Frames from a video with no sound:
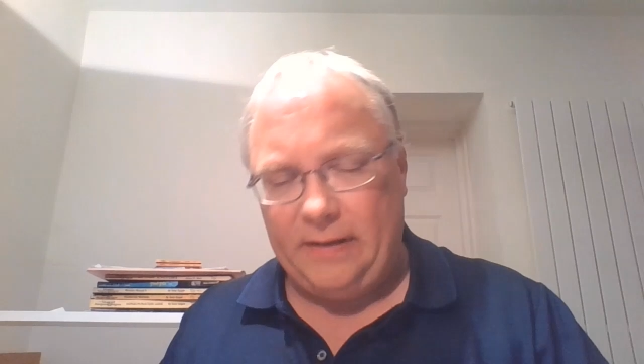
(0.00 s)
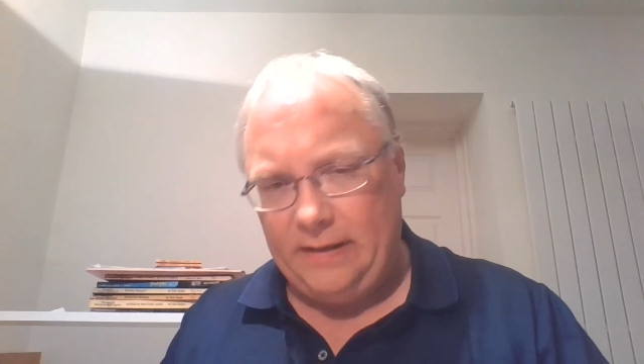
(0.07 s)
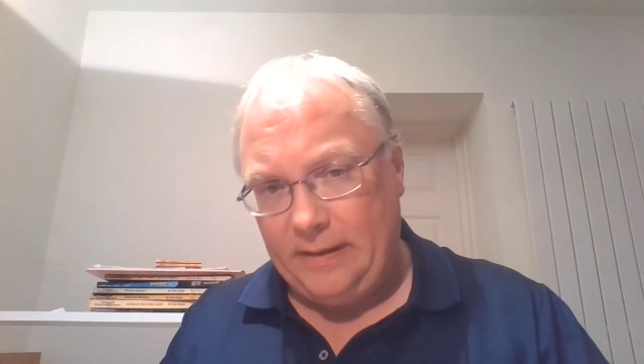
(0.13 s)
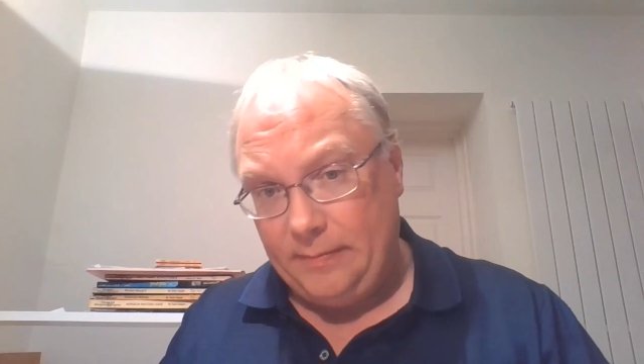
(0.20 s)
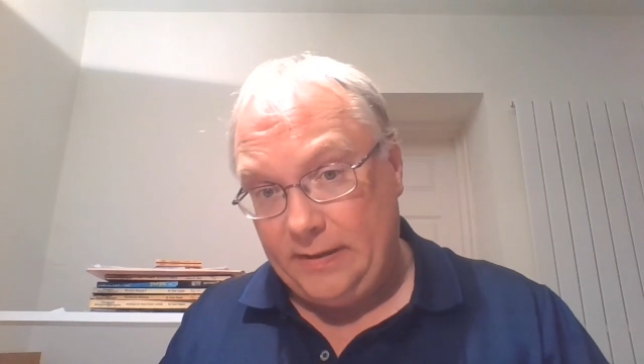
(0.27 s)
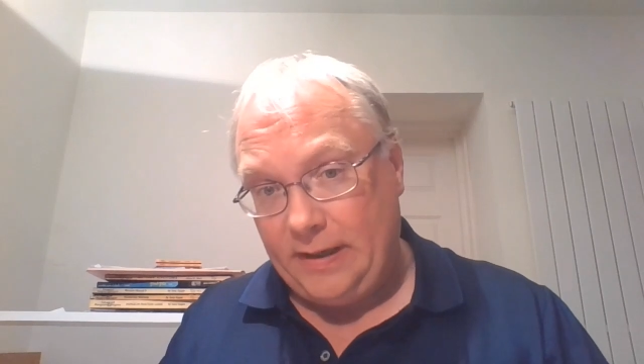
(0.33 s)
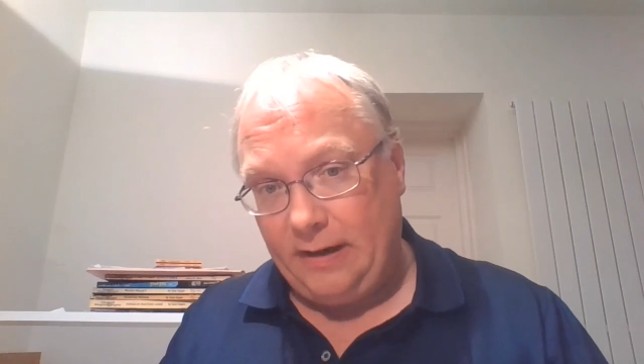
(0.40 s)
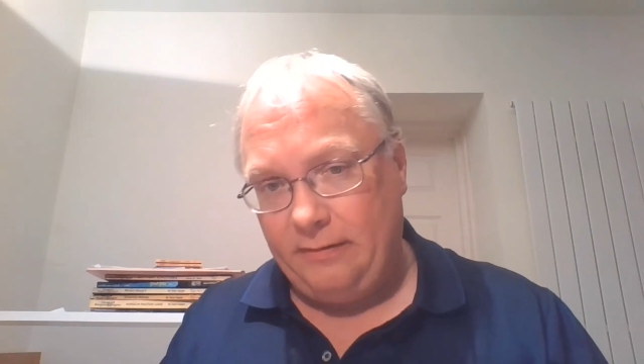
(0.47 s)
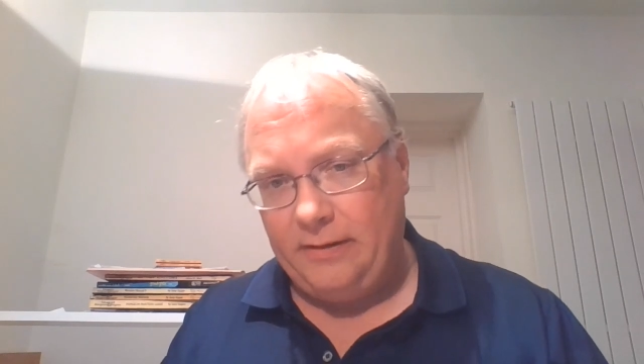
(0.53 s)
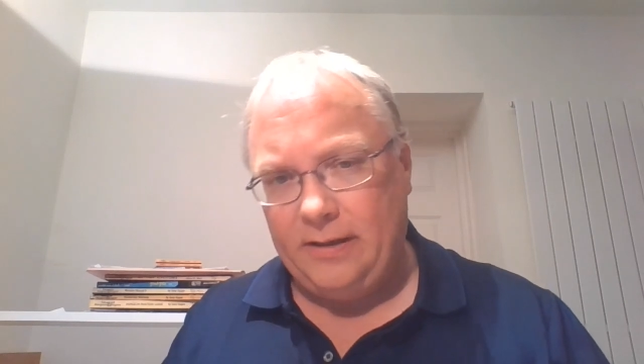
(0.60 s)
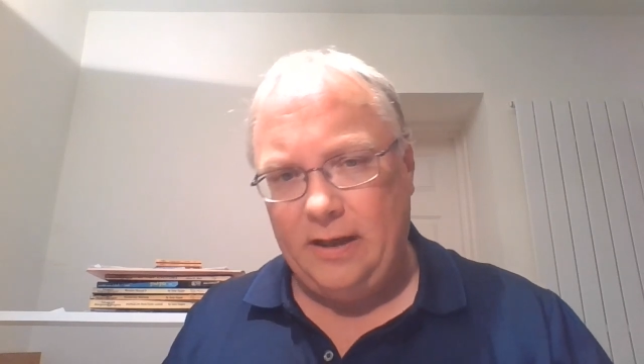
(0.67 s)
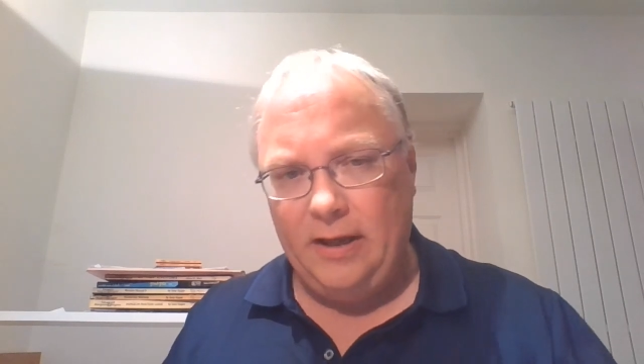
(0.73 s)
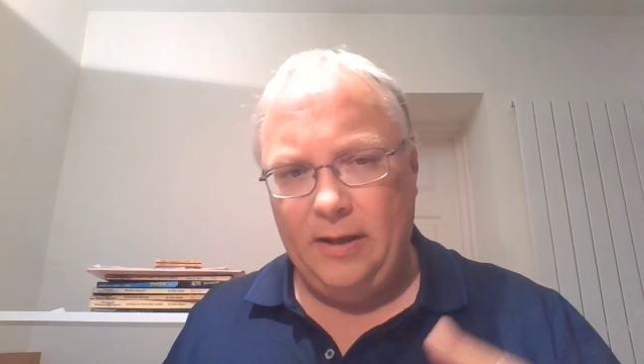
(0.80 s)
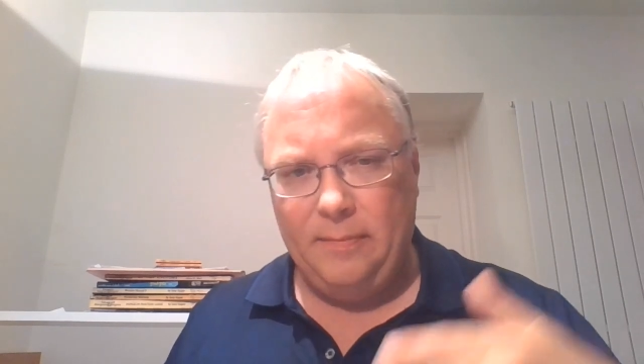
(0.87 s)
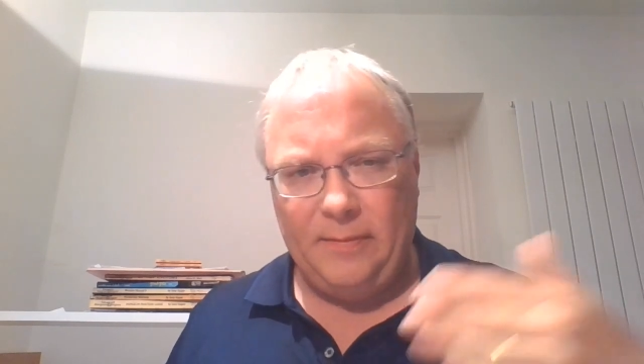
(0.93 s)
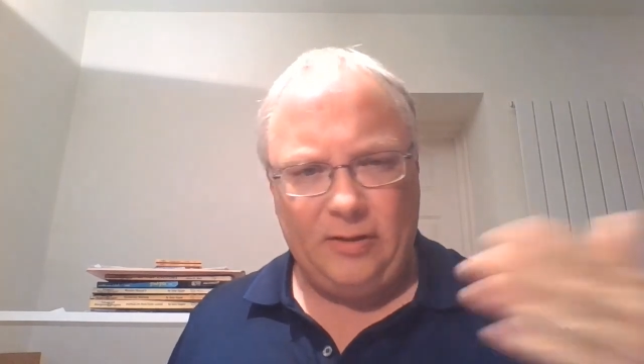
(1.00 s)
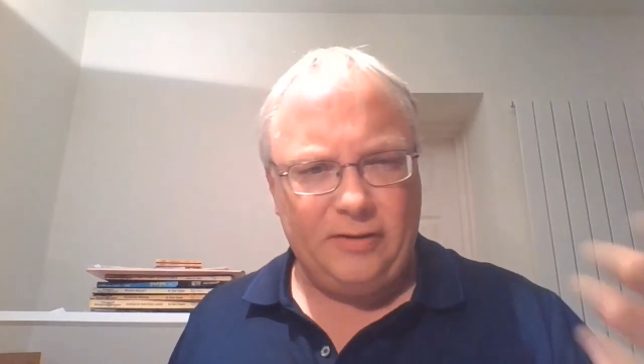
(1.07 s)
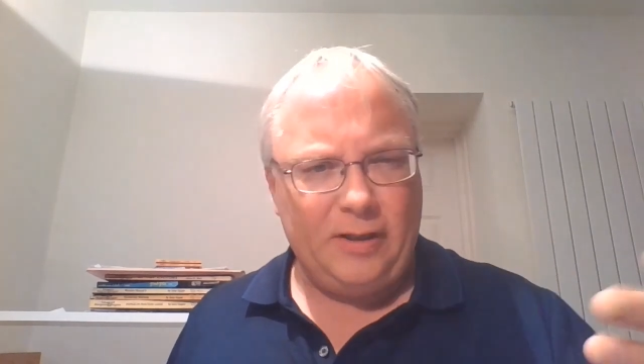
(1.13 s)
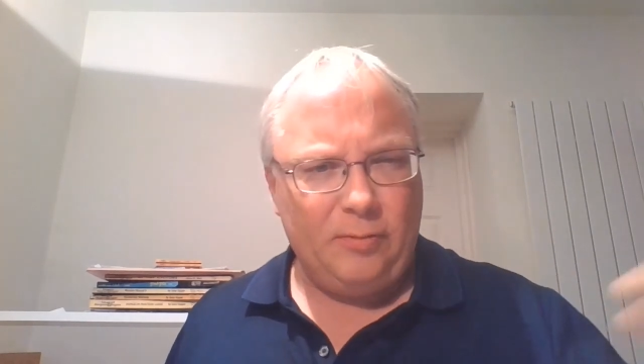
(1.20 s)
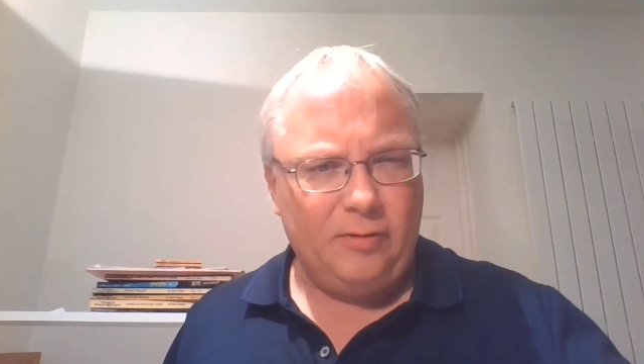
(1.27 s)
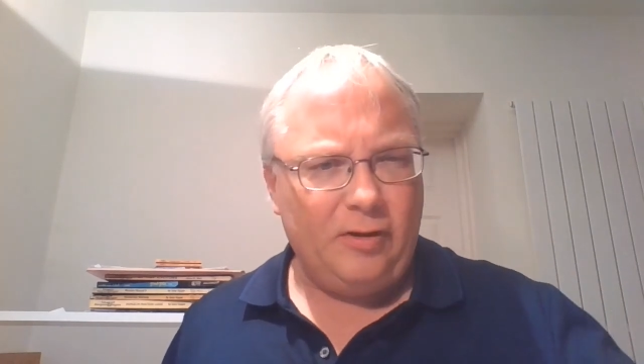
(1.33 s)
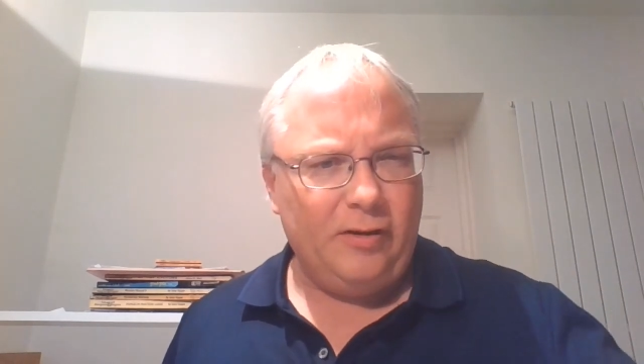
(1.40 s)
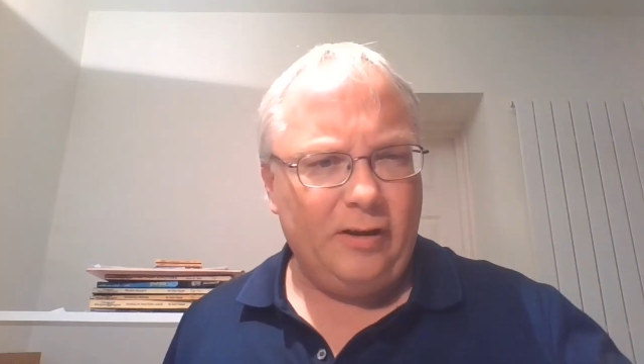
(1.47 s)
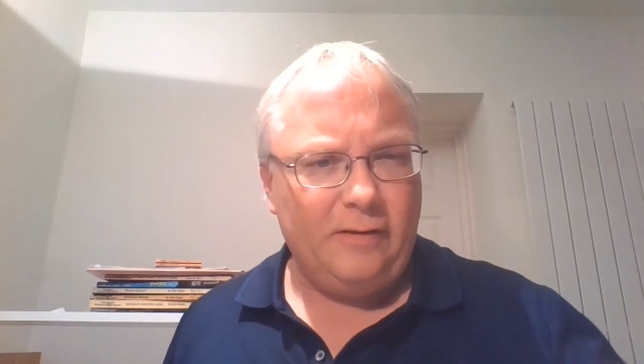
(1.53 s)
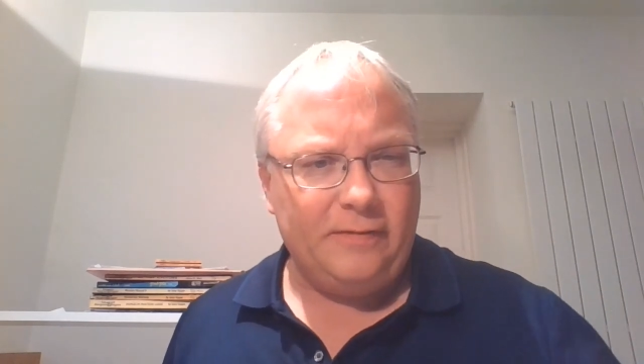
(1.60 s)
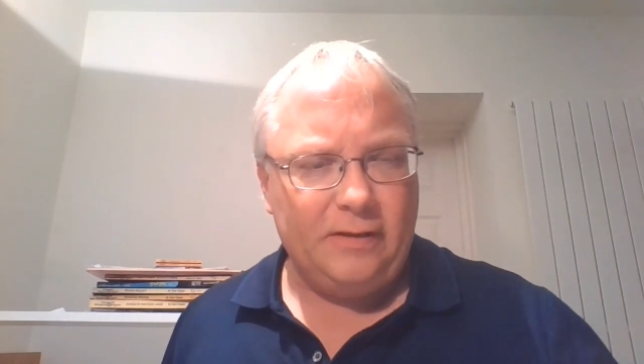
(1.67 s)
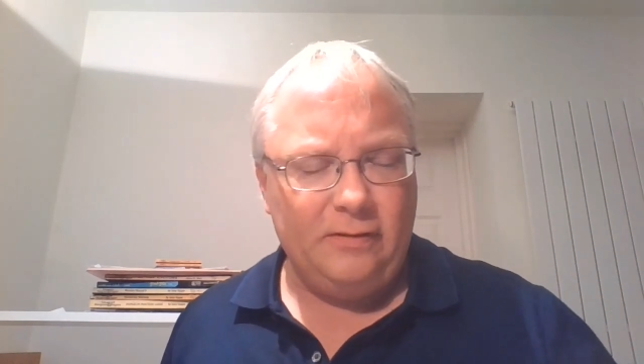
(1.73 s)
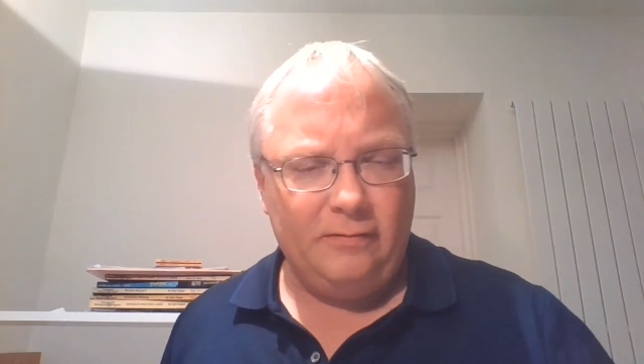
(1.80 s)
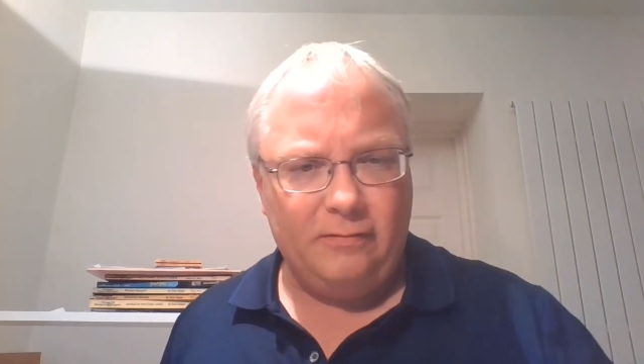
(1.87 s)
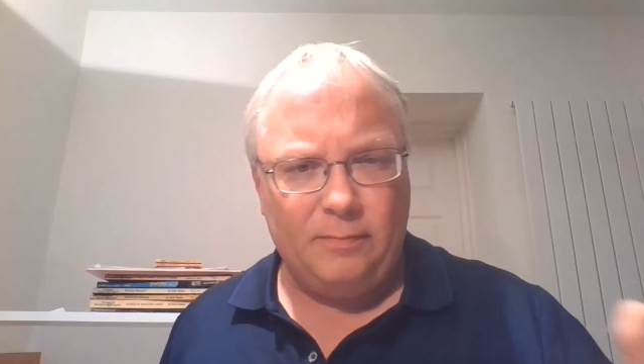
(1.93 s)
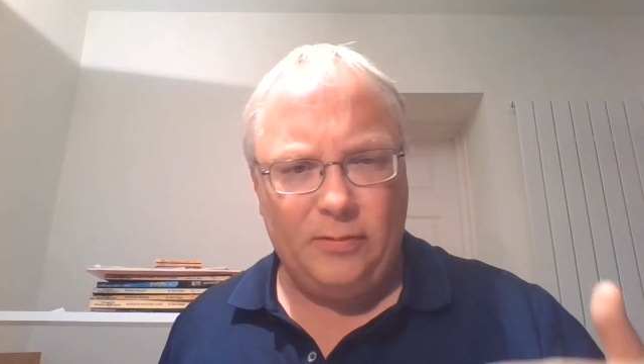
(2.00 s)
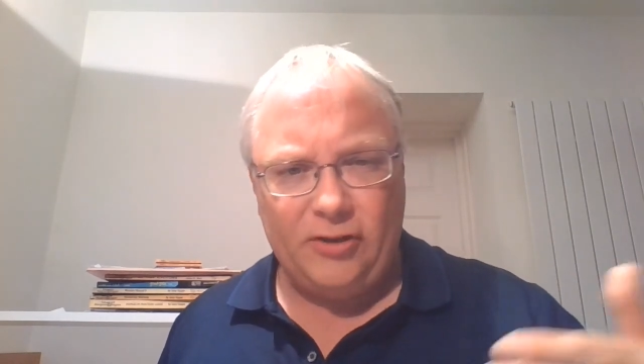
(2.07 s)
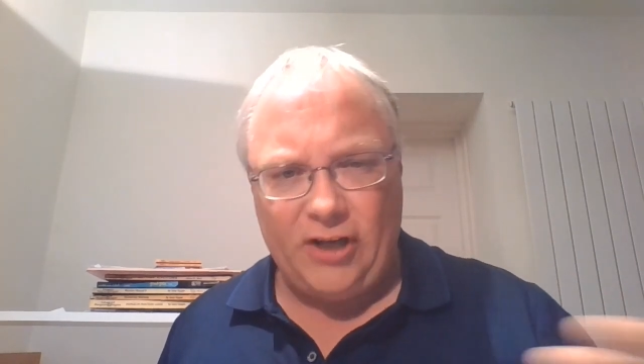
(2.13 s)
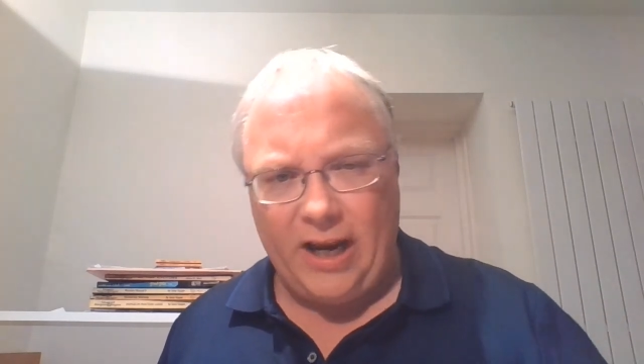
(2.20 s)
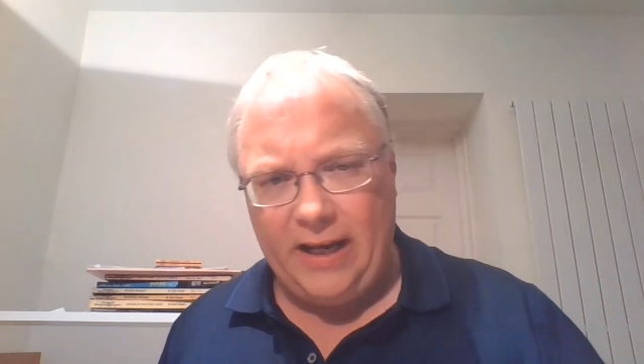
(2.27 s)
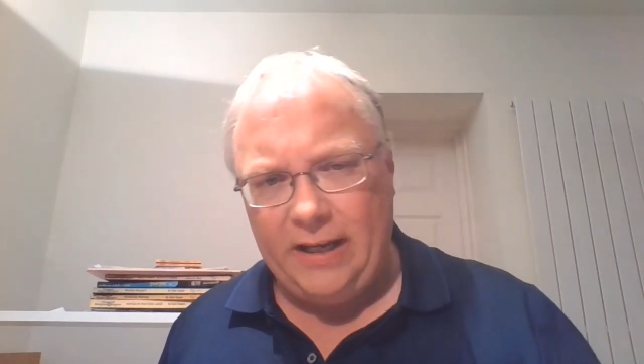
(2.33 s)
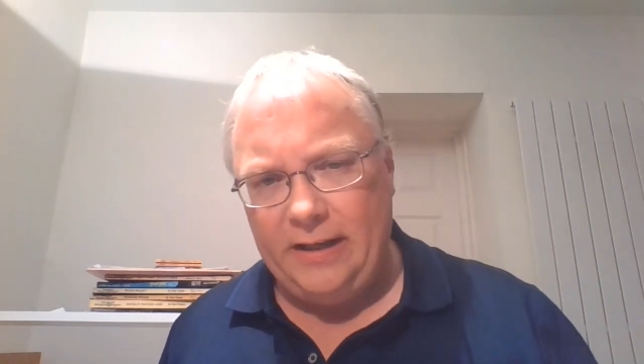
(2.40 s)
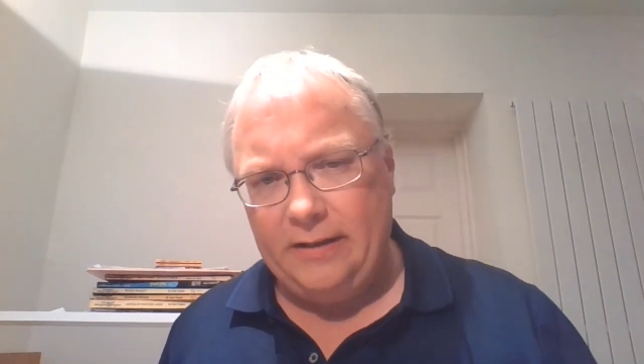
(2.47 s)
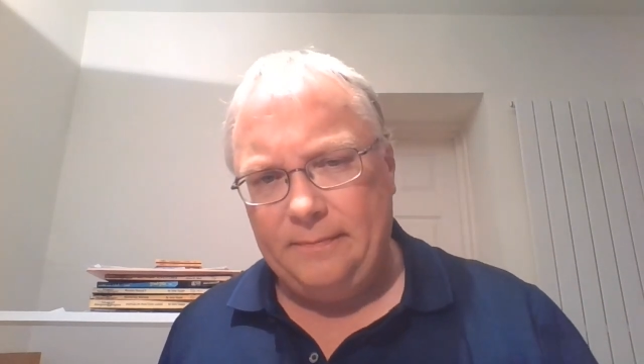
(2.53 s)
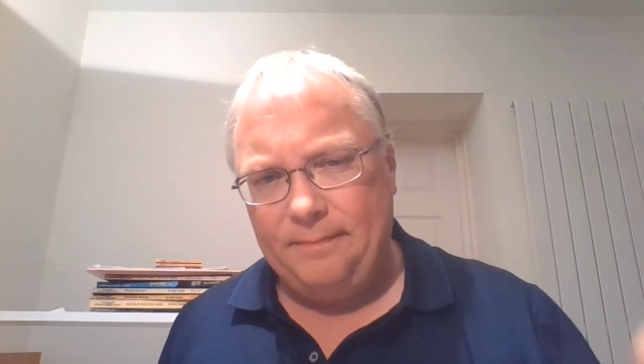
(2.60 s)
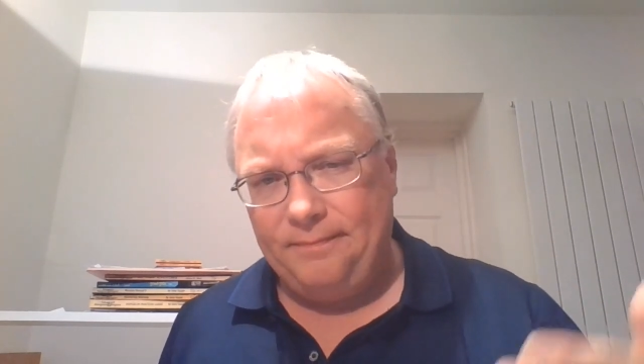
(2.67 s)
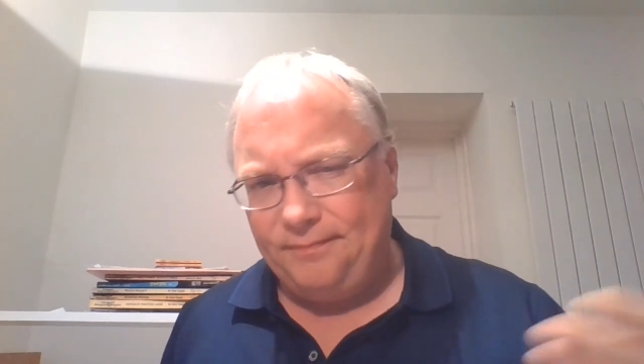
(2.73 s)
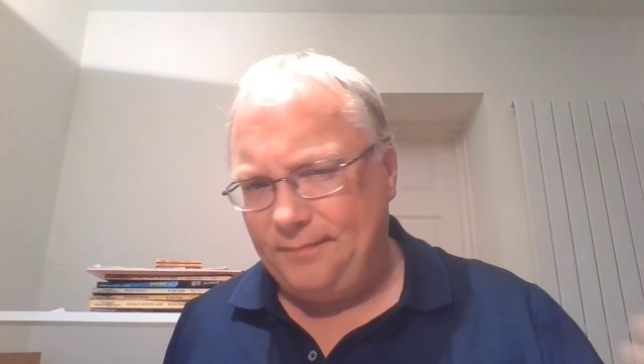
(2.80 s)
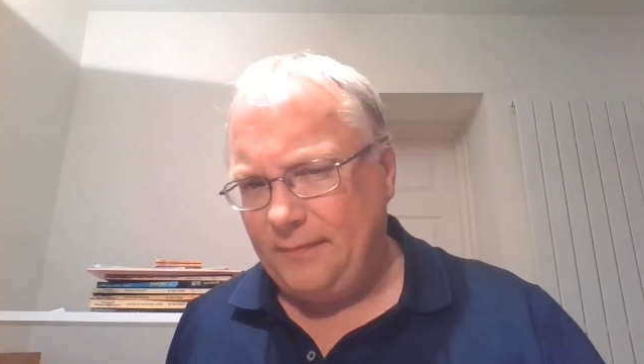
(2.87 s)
the libertarians, because they were going after Laura Bush Hagen